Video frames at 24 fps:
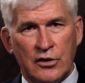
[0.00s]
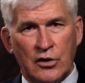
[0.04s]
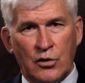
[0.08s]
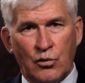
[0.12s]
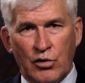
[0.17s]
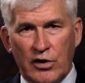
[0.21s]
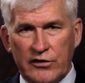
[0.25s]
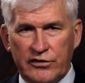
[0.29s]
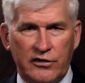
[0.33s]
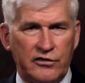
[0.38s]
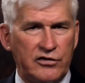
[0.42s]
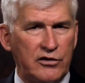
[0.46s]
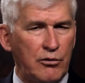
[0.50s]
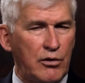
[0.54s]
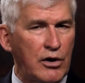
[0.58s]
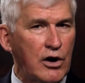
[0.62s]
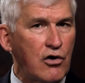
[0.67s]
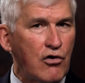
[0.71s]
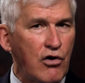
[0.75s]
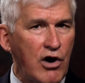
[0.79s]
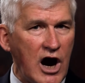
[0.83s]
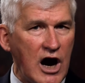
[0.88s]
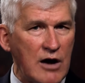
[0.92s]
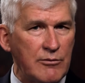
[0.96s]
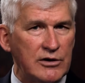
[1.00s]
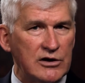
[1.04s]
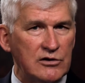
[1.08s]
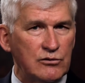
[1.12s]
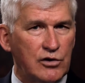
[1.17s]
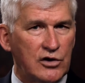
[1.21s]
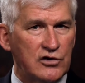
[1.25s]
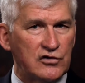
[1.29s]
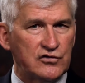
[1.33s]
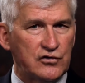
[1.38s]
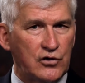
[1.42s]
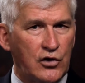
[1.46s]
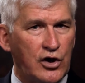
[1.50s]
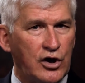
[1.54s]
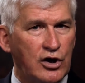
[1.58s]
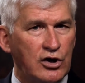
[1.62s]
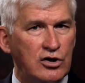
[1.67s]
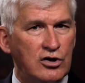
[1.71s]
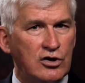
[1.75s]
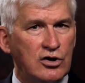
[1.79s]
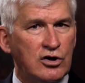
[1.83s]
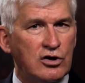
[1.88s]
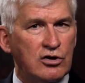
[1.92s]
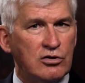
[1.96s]
Whether the requirement was for
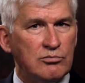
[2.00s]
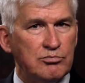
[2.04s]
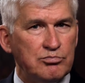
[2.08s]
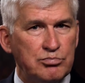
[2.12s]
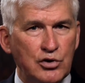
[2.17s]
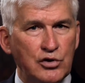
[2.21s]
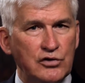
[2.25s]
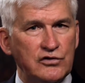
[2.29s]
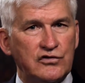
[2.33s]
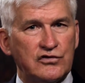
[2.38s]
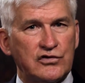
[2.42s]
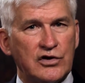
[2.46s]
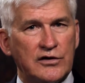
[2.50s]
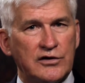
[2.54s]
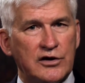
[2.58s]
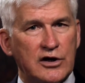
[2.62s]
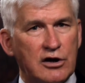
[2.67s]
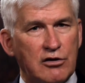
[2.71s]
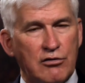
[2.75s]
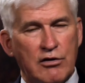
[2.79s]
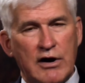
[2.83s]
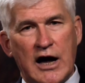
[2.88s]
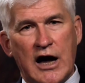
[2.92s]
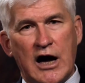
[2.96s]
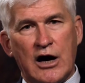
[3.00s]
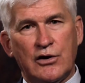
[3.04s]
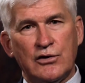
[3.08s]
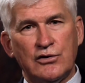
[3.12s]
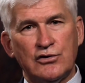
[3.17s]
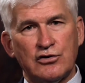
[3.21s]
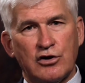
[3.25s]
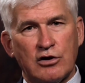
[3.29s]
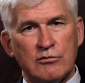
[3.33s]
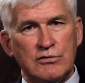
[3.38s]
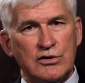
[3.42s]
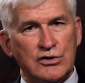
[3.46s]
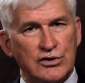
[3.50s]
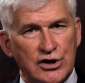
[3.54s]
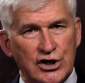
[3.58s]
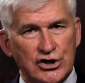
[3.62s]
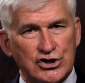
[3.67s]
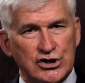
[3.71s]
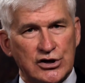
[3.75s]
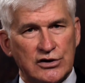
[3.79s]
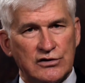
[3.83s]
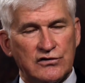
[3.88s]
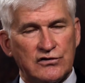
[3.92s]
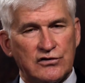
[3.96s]
boots on the ground or
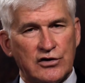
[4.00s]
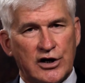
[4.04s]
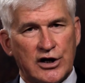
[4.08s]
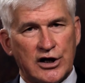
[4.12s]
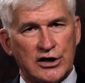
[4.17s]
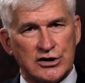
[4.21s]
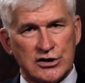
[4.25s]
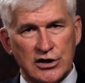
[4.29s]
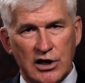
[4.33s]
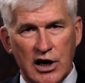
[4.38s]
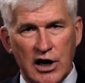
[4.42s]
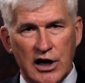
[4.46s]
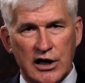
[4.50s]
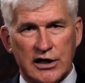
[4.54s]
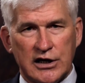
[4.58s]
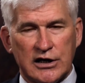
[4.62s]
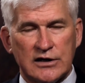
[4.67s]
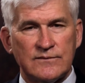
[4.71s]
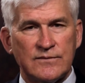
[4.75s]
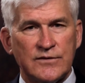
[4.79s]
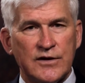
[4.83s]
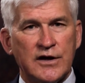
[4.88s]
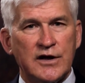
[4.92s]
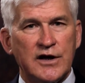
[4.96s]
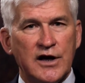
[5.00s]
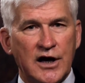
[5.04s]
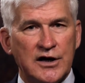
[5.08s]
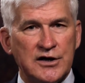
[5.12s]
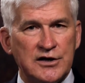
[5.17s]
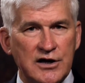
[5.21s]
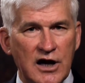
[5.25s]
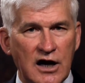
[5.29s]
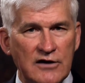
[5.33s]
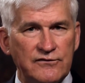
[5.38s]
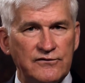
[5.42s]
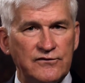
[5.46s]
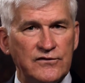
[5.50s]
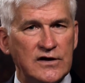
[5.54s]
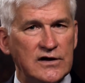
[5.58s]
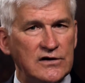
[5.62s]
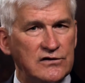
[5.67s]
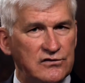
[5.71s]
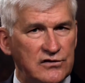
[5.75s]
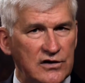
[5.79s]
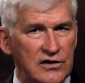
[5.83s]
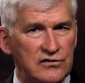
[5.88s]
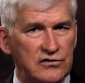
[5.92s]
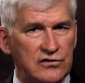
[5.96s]
munitions on a target, enough
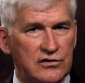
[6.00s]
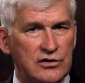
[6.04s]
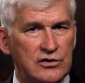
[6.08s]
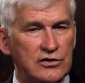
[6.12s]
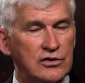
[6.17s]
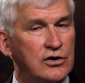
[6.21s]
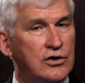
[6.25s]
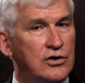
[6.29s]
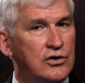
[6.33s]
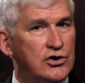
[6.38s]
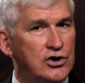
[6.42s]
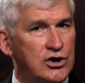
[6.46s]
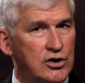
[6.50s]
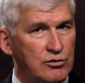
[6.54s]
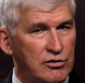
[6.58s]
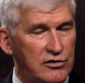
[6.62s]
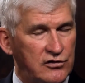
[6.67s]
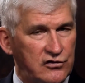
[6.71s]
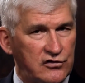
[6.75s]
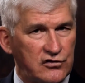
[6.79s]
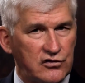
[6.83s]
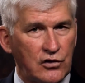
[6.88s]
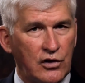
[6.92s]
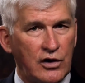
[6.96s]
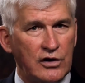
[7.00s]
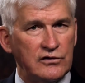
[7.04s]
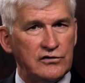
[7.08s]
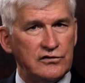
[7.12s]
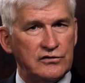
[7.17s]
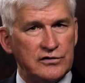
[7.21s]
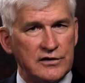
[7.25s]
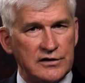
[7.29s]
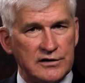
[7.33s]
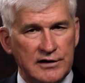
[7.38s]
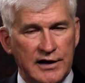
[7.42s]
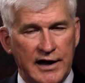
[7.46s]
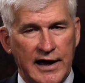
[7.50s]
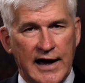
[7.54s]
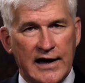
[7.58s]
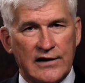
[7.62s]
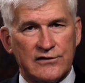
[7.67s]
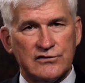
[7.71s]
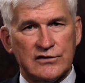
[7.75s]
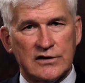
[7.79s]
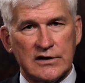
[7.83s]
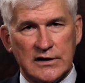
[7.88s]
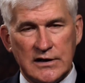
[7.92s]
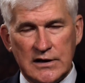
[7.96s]
existed to resource the
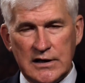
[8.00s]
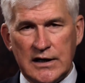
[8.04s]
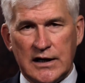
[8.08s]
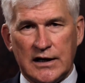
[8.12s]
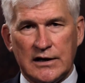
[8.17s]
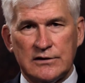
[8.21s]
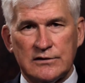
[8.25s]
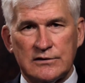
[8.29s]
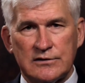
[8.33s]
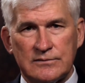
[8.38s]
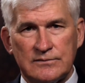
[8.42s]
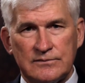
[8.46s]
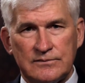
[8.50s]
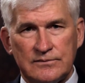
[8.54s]
task at hand.